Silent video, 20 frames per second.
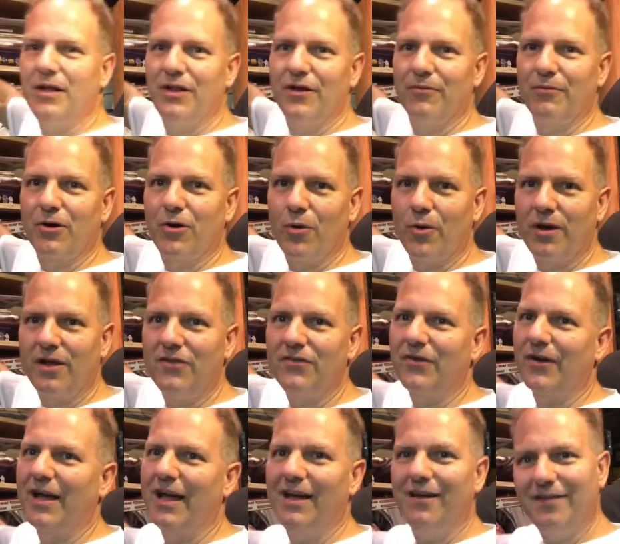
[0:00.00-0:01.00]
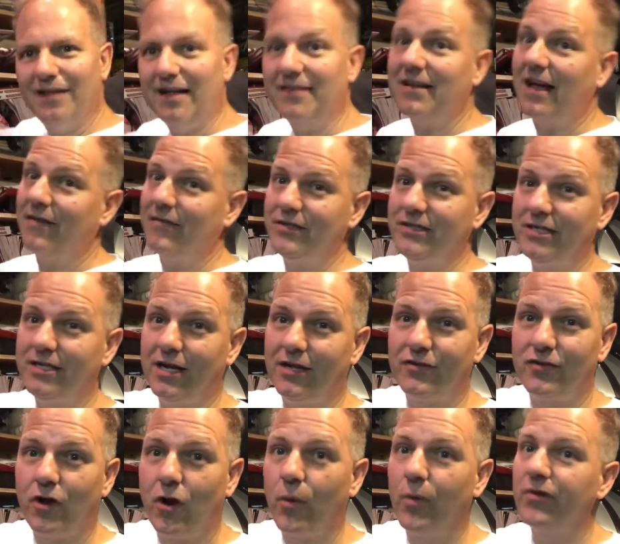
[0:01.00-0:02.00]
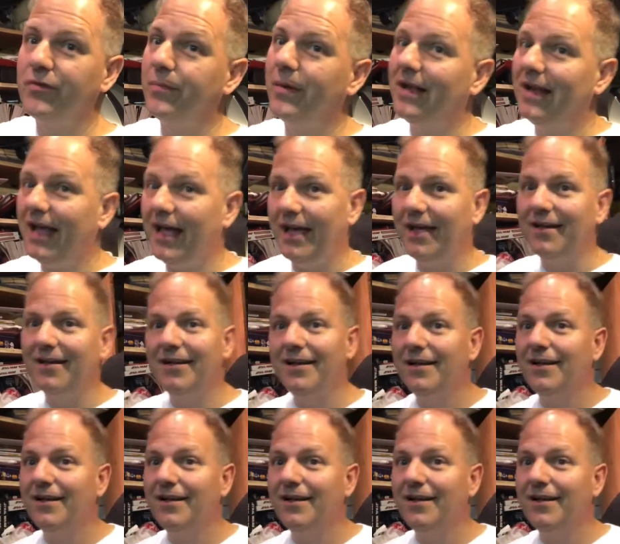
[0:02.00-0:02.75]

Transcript: Miller recordings. Okay, that's obviously not Star Wars, but hey.